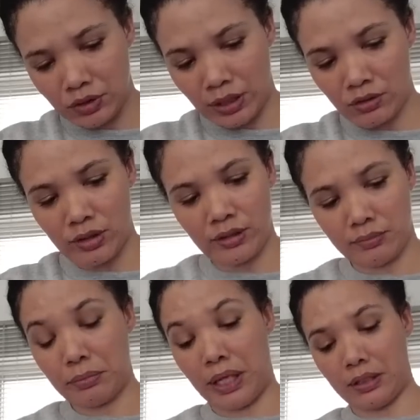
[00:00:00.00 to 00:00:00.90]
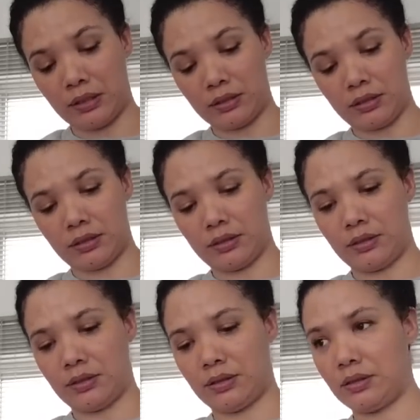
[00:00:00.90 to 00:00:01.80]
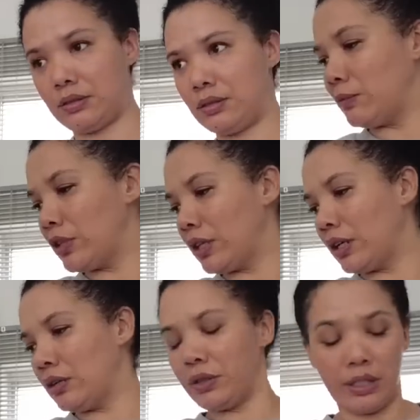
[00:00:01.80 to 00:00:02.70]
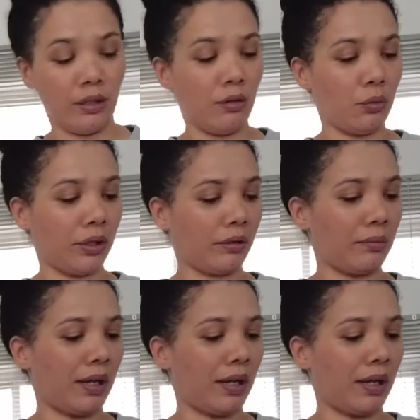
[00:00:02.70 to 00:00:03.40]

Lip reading: actually a packet. Then I'm gonna go in with